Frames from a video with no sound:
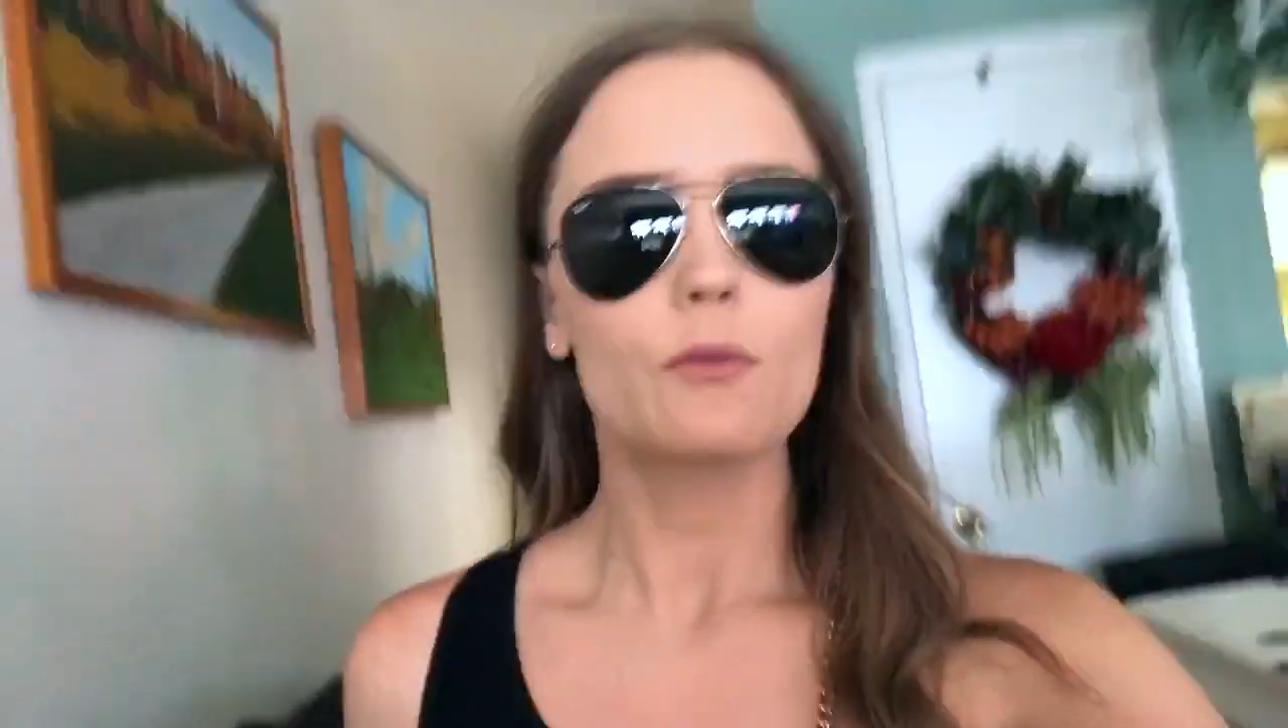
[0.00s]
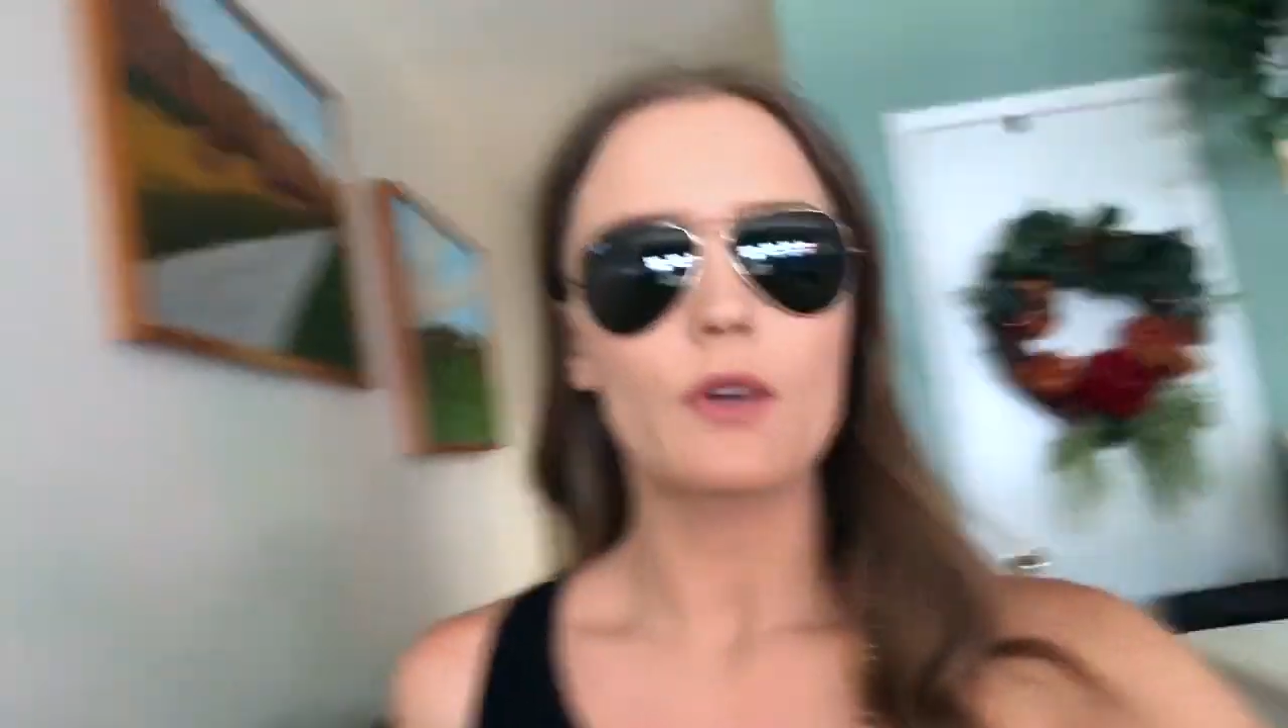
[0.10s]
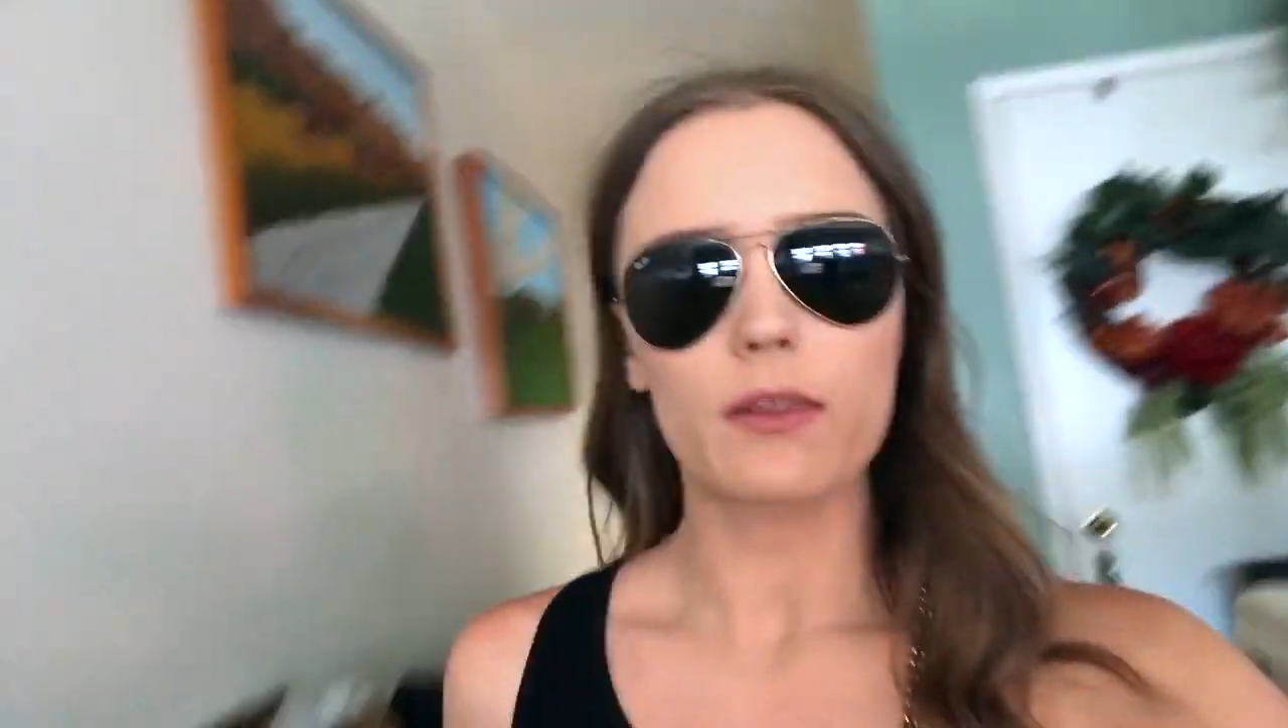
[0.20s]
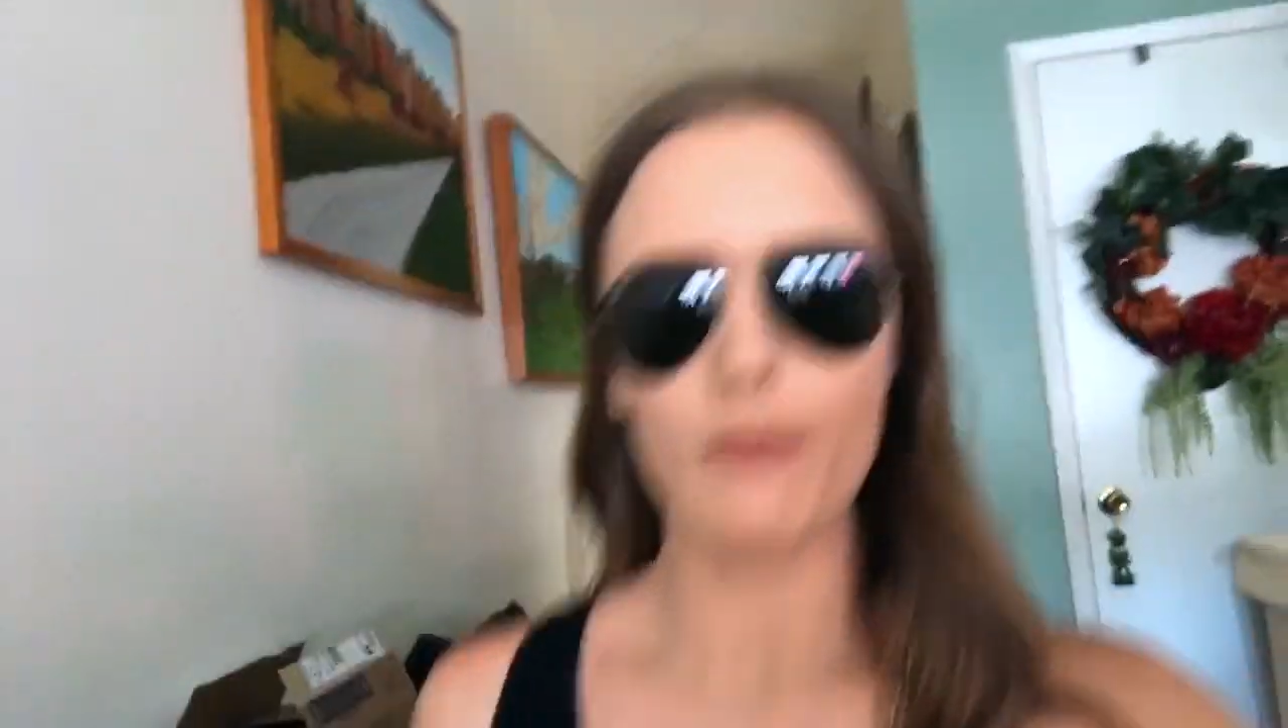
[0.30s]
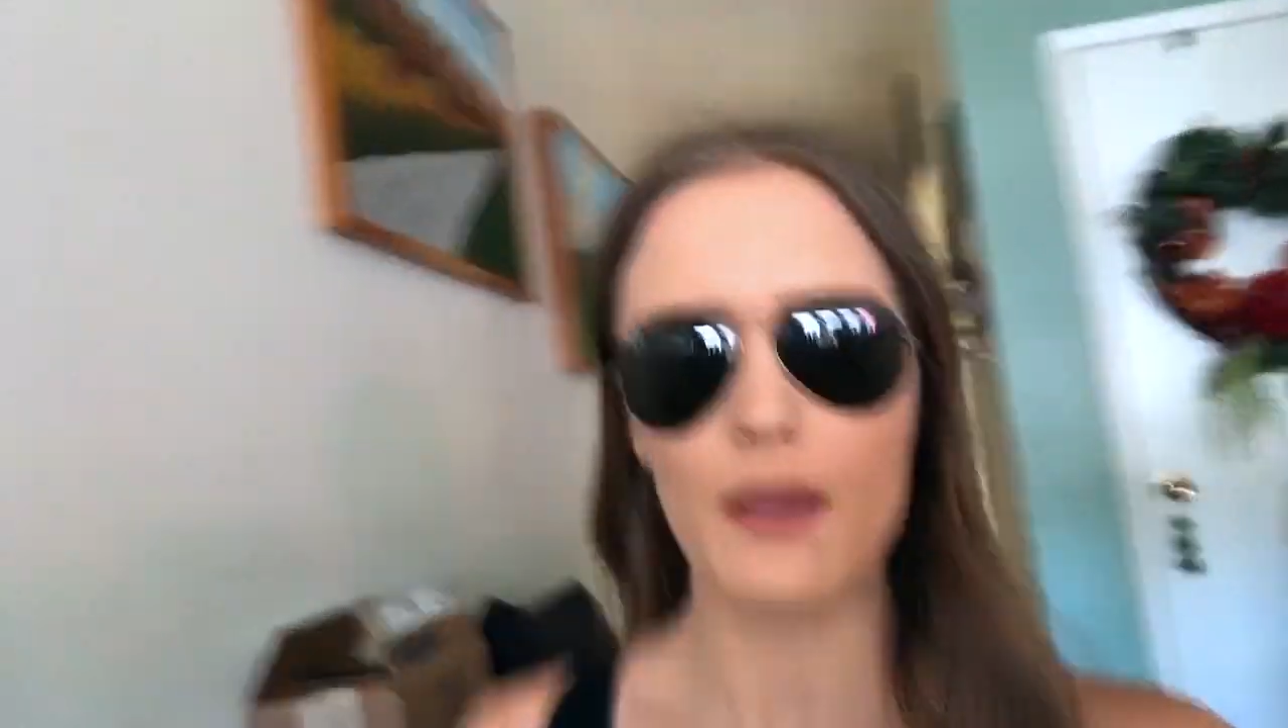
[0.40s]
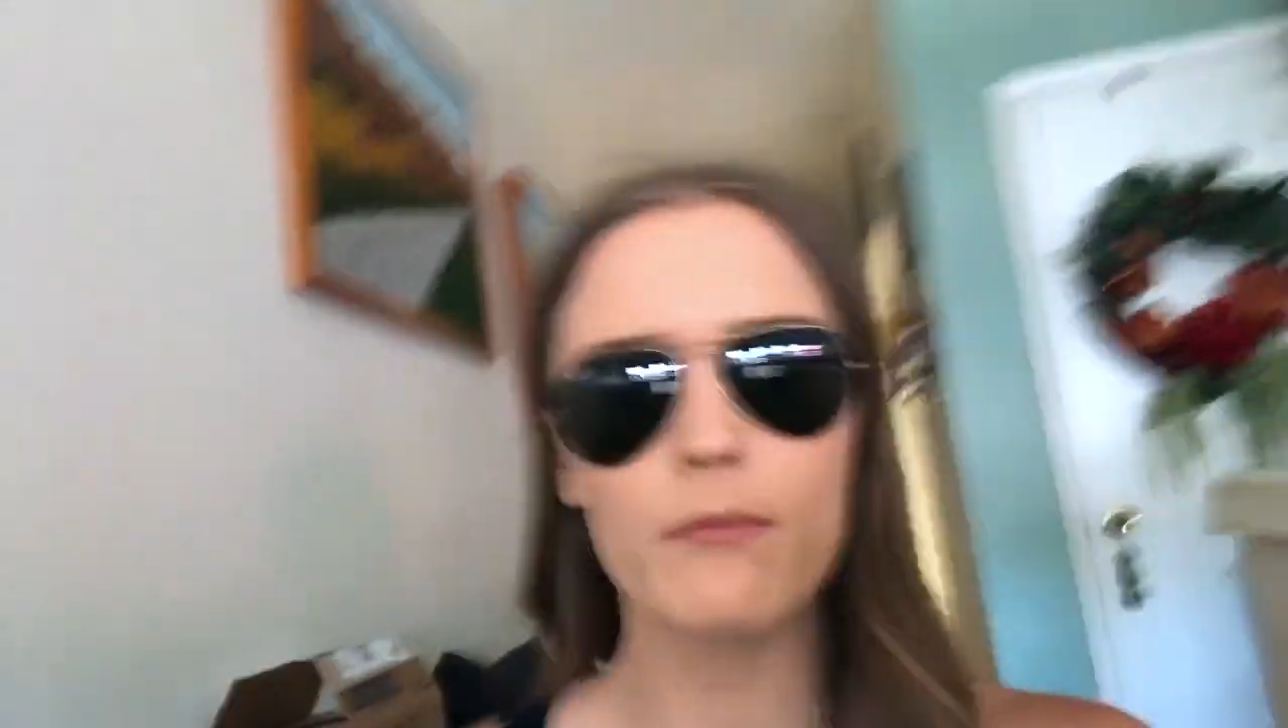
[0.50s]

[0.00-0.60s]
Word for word: with my